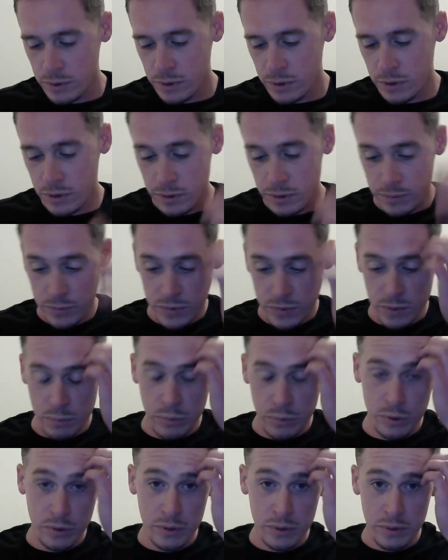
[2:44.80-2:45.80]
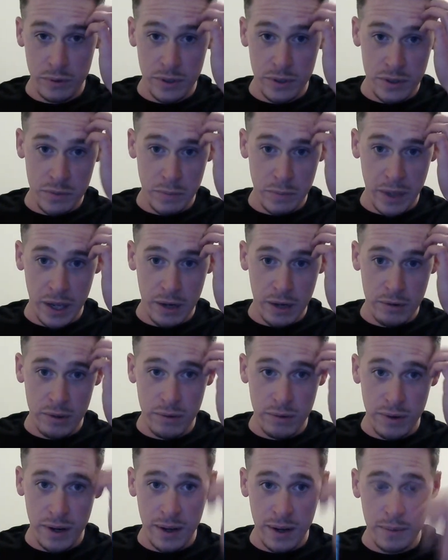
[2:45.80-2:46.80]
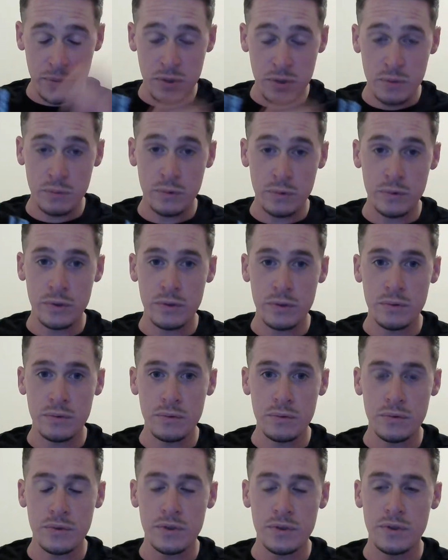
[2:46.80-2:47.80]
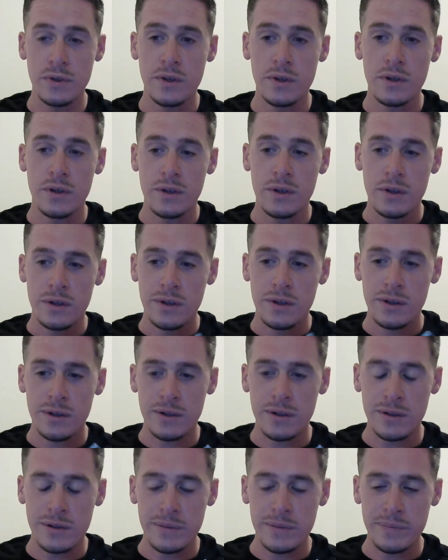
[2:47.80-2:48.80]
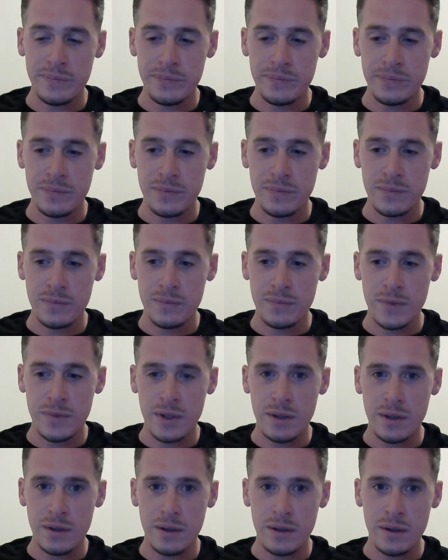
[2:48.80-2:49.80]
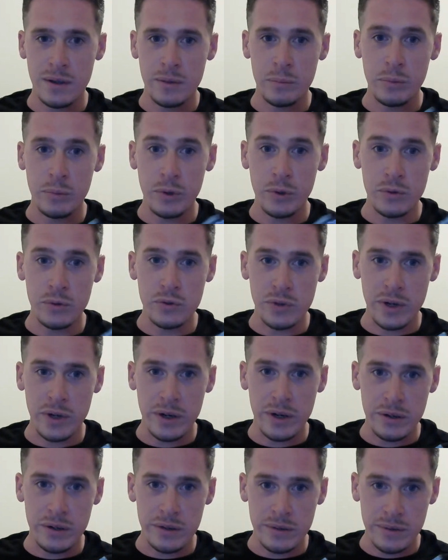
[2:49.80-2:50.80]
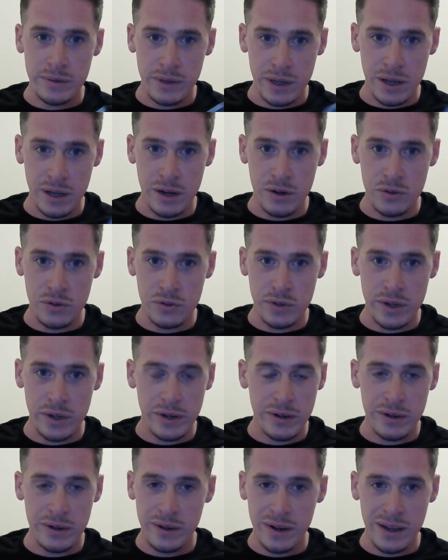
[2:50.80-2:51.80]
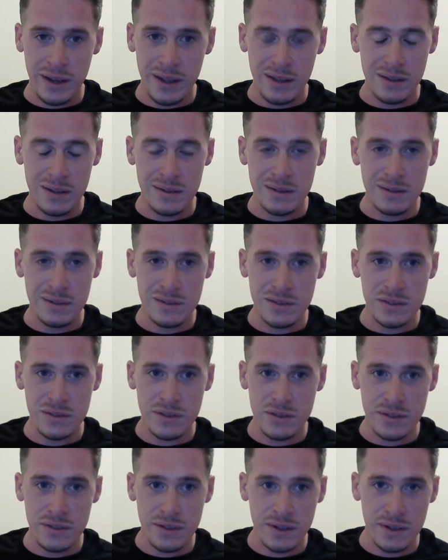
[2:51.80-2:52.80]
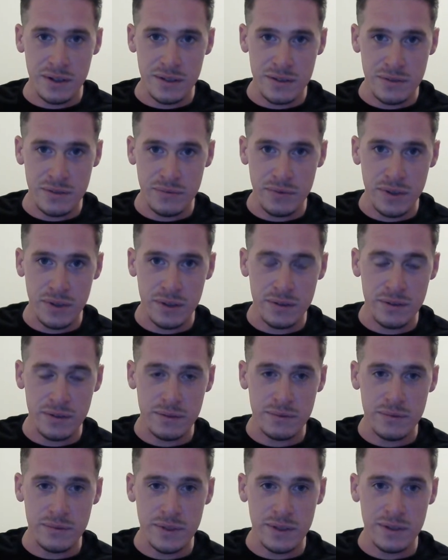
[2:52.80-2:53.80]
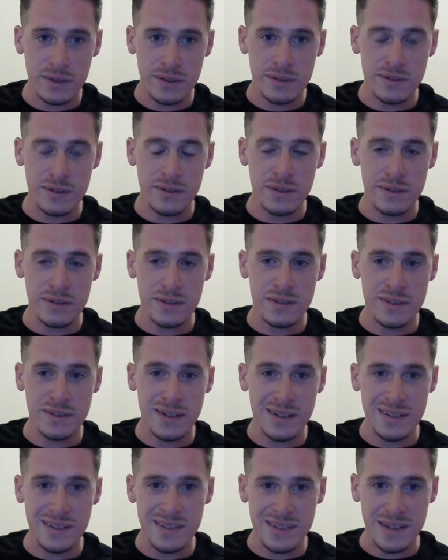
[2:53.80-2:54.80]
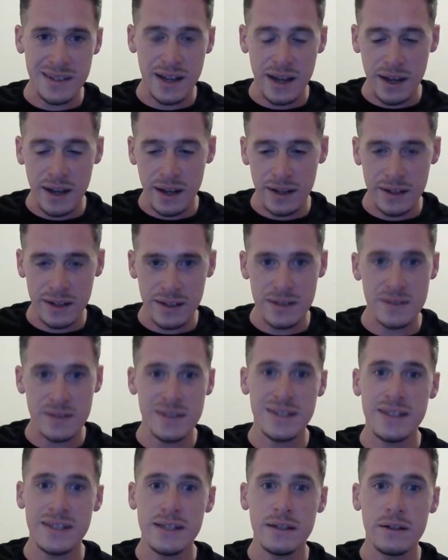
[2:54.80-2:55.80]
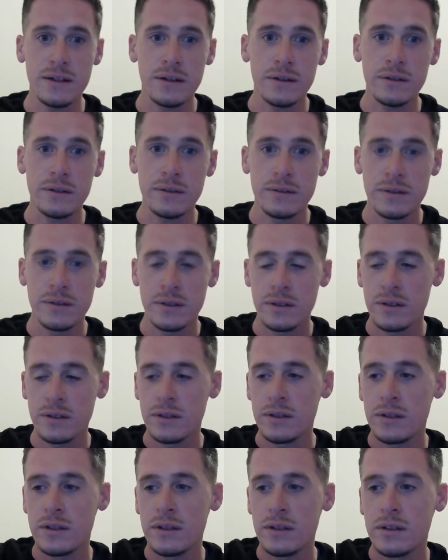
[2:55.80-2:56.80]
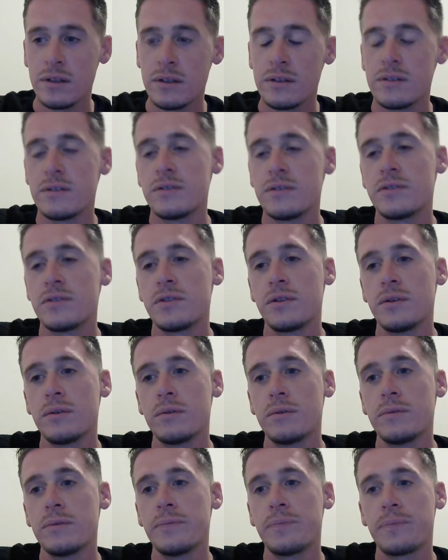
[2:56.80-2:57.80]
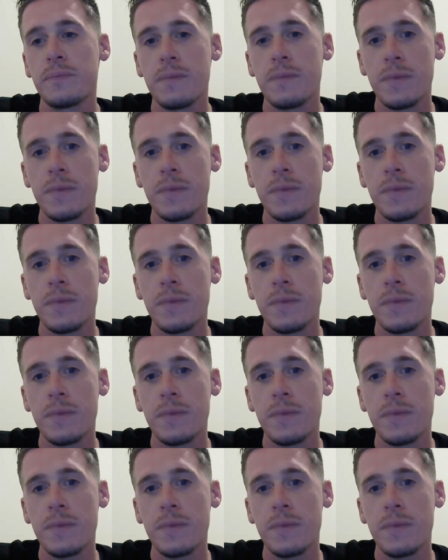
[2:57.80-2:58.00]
um, to put on these battery wraps will use, um, a blow dryer, a hair dryer, and it's just not as effective. It does. It's not as hot as a heat gun. So